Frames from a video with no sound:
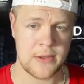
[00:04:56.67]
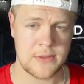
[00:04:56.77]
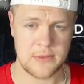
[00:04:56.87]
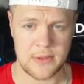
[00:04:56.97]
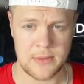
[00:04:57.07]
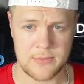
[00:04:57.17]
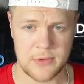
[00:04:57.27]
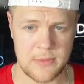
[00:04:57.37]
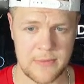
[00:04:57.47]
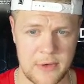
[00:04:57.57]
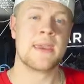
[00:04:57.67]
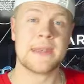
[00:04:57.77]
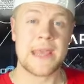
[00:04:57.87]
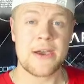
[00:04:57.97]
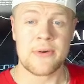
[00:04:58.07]
so they should be fine.
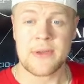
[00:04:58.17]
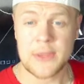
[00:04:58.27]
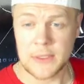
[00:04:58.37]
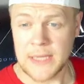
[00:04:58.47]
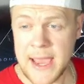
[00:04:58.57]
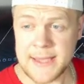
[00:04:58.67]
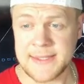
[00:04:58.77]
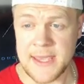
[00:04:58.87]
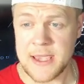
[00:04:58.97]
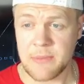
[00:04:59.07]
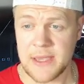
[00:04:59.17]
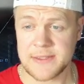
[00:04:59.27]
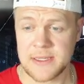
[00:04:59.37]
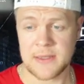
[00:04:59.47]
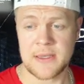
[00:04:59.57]
Now, the last thing
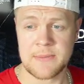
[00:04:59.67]
basically,